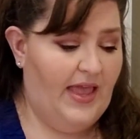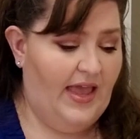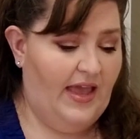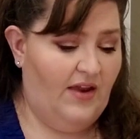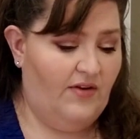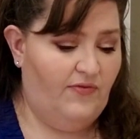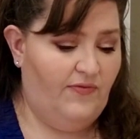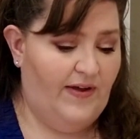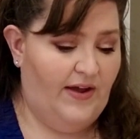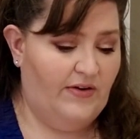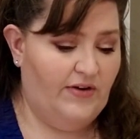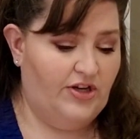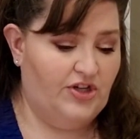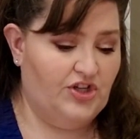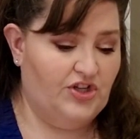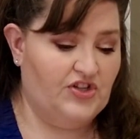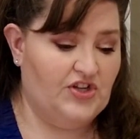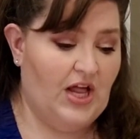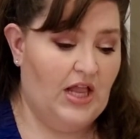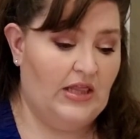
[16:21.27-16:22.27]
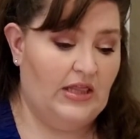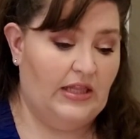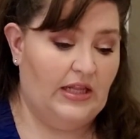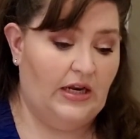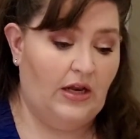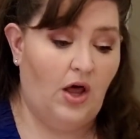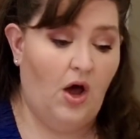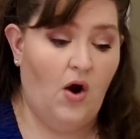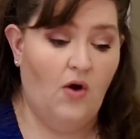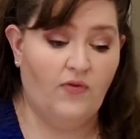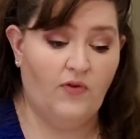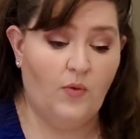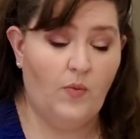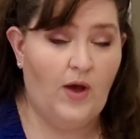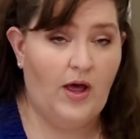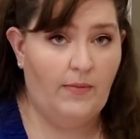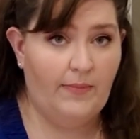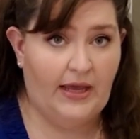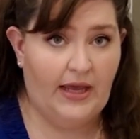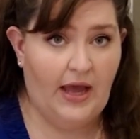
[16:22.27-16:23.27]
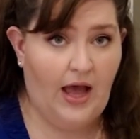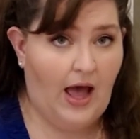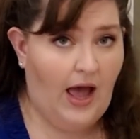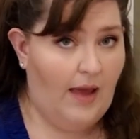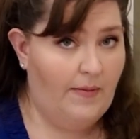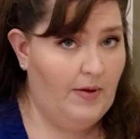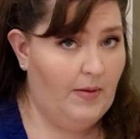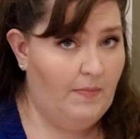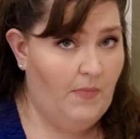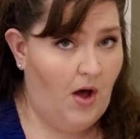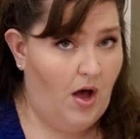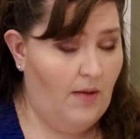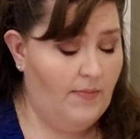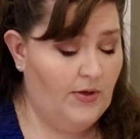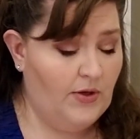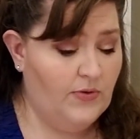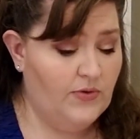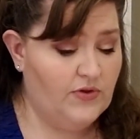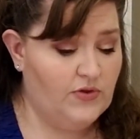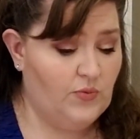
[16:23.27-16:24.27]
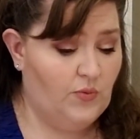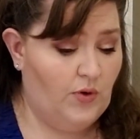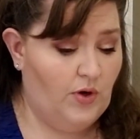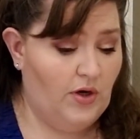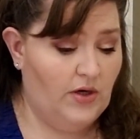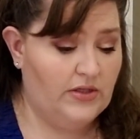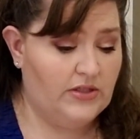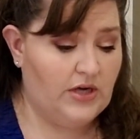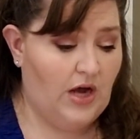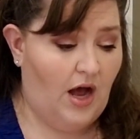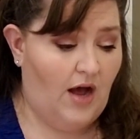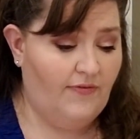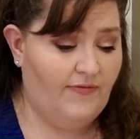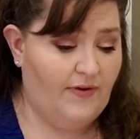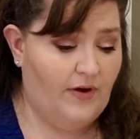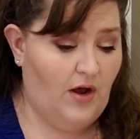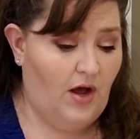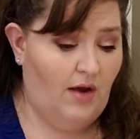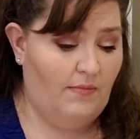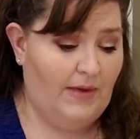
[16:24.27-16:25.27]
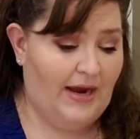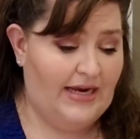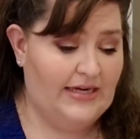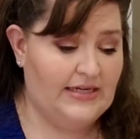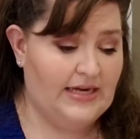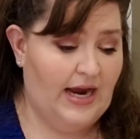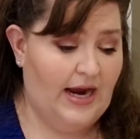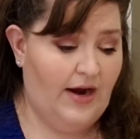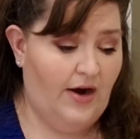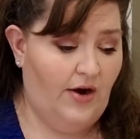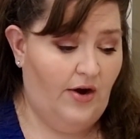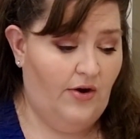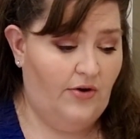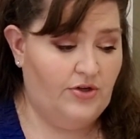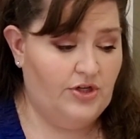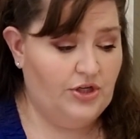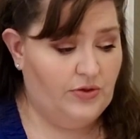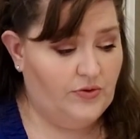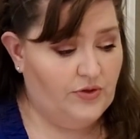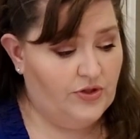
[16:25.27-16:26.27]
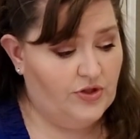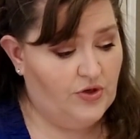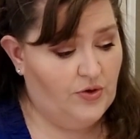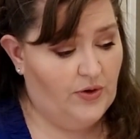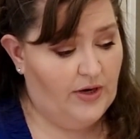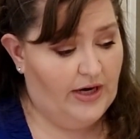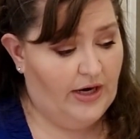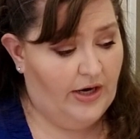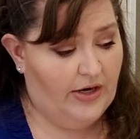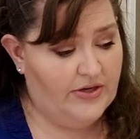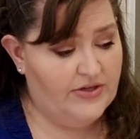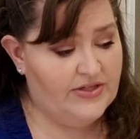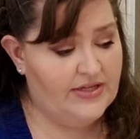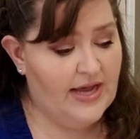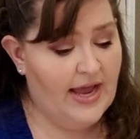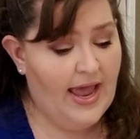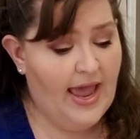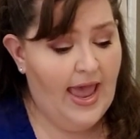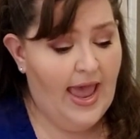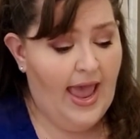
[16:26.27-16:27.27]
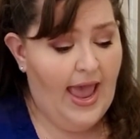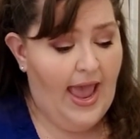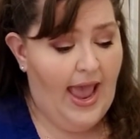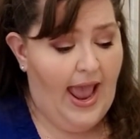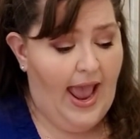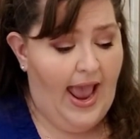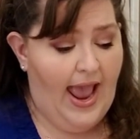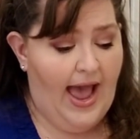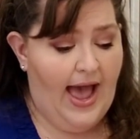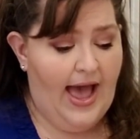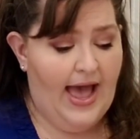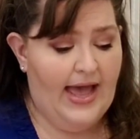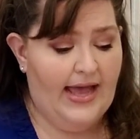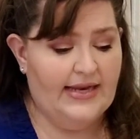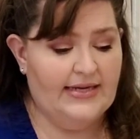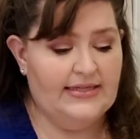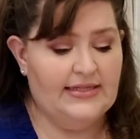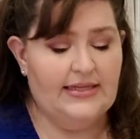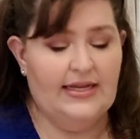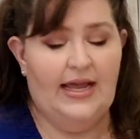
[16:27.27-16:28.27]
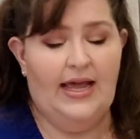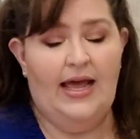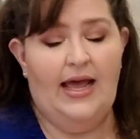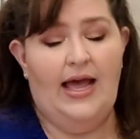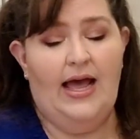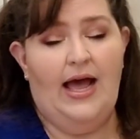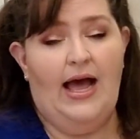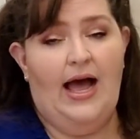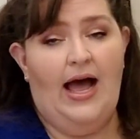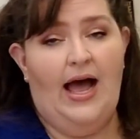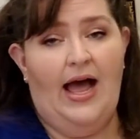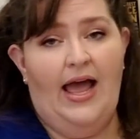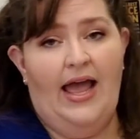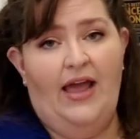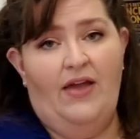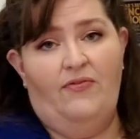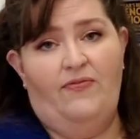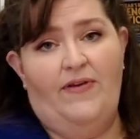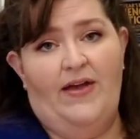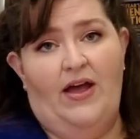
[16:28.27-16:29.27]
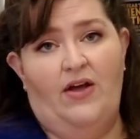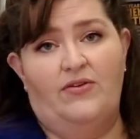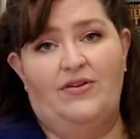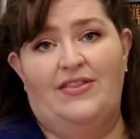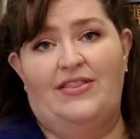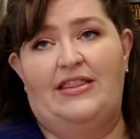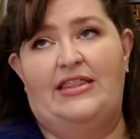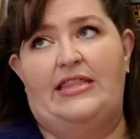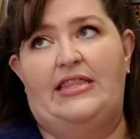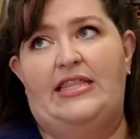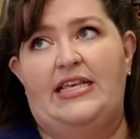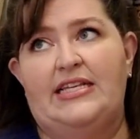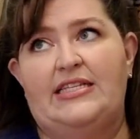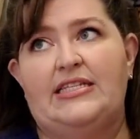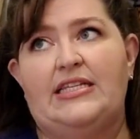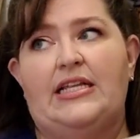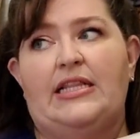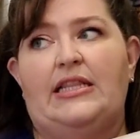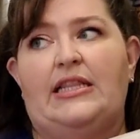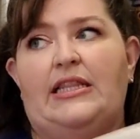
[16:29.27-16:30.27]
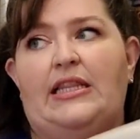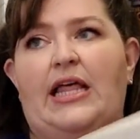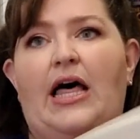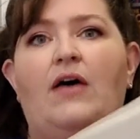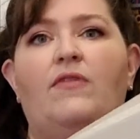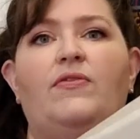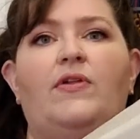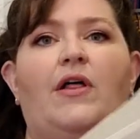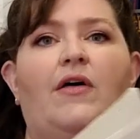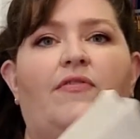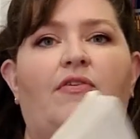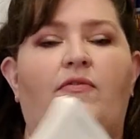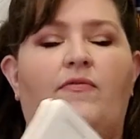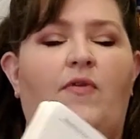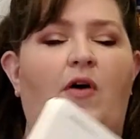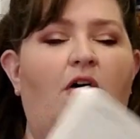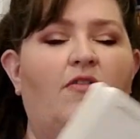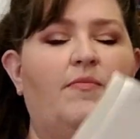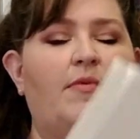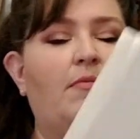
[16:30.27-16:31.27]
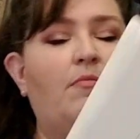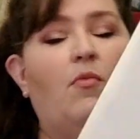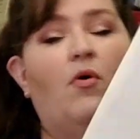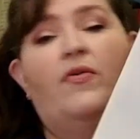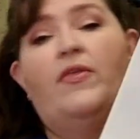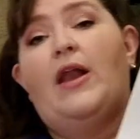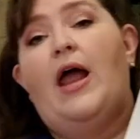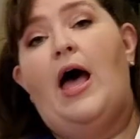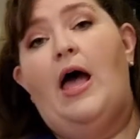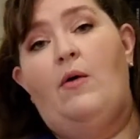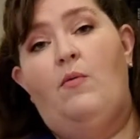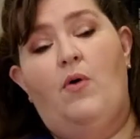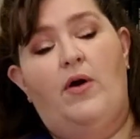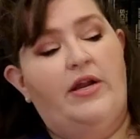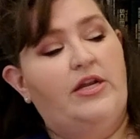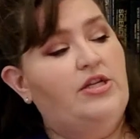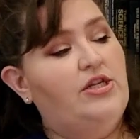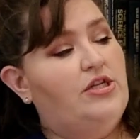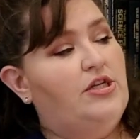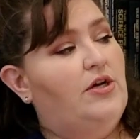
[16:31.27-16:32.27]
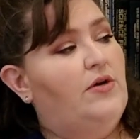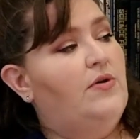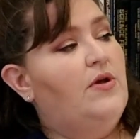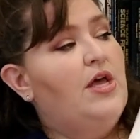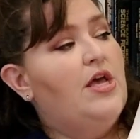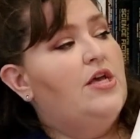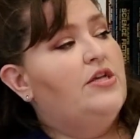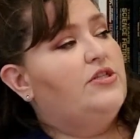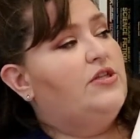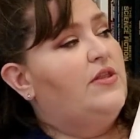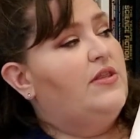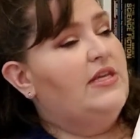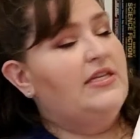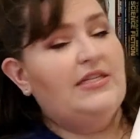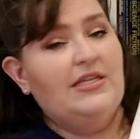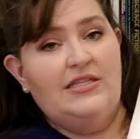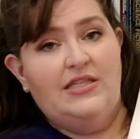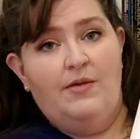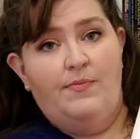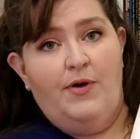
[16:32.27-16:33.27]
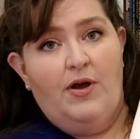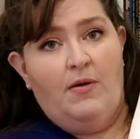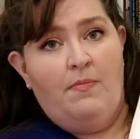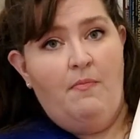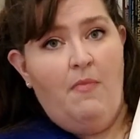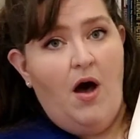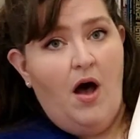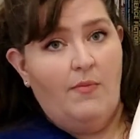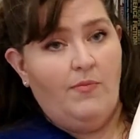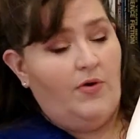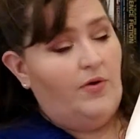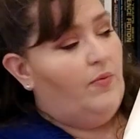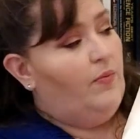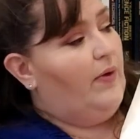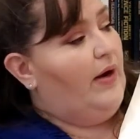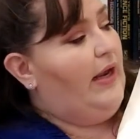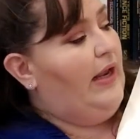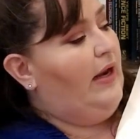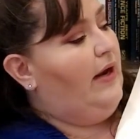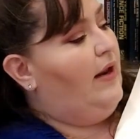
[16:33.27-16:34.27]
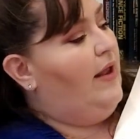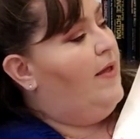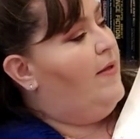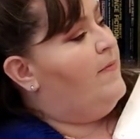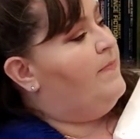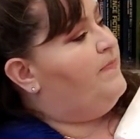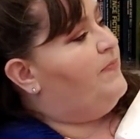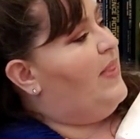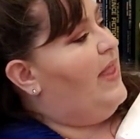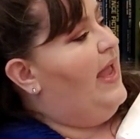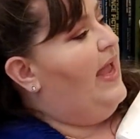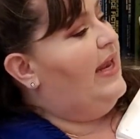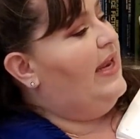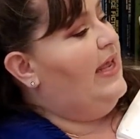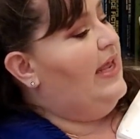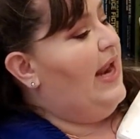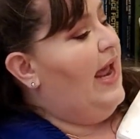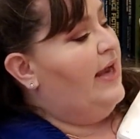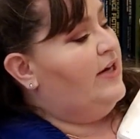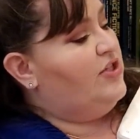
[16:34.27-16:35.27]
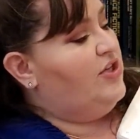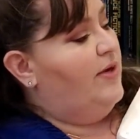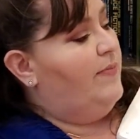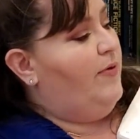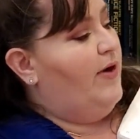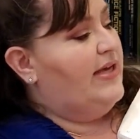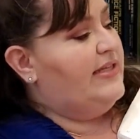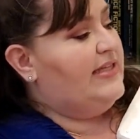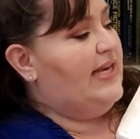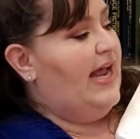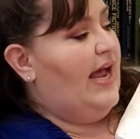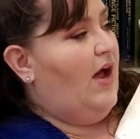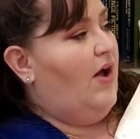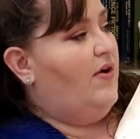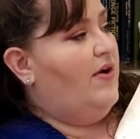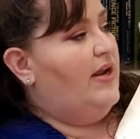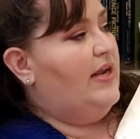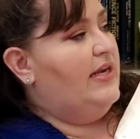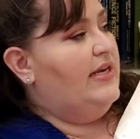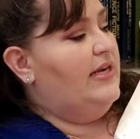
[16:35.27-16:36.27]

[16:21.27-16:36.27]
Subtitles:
and found it just a little overwhelming. I'm a mom who's worked off and on my entire children's careers, and I found this level of involvement more than I wanted to do. So this is the book Mom would read, and it actually breaks it out.